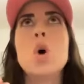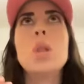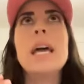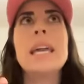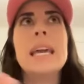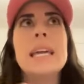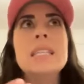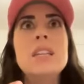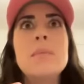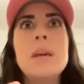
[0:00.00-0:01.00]
like
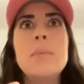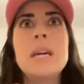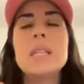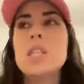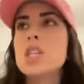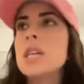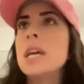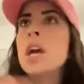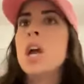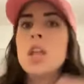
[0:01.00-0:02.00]
intimate because
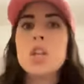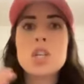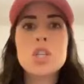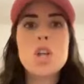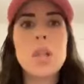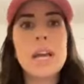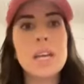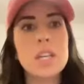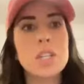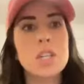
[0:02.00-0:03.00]
there's no
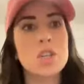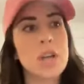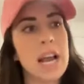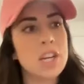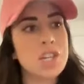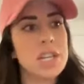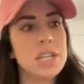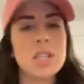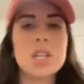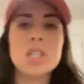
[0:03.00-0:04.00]
like
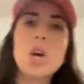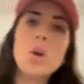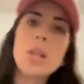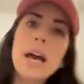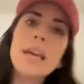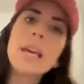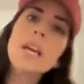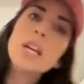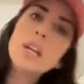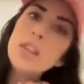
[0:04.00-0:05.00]
distractions. There's no like
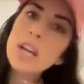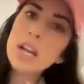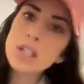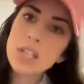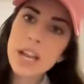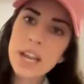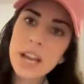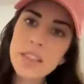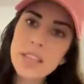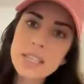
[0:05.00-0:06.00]
they're staying
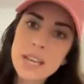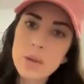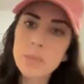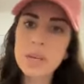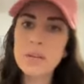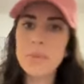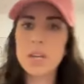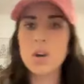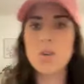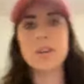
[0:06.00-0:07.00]
at this
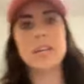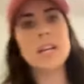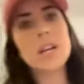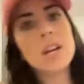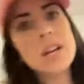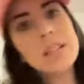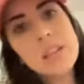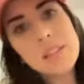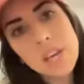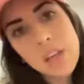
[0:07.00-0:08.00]
Airbnb over here, and
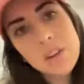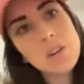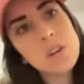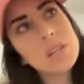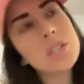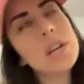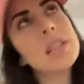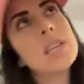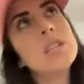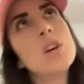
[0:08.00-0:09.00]
then the other girls are
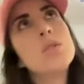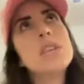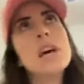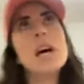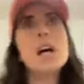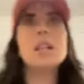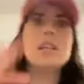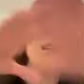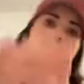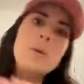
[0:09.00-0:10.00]
at this hotel,
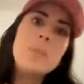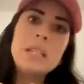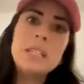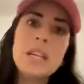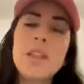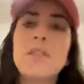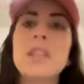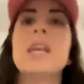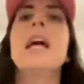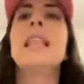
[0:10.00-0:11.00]
and then we meet together for
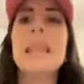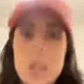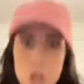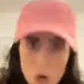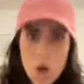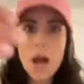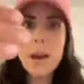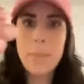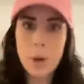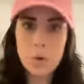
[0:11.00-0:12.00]
the, like, you're on
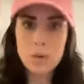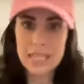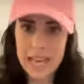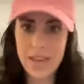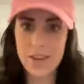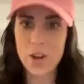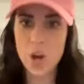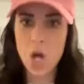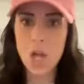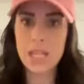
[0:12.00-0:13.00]
a boat together
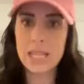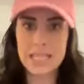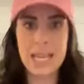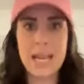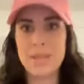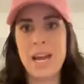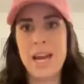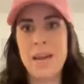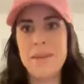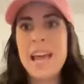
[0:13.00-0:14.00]
all at the same
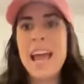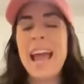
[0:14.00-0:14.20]
time.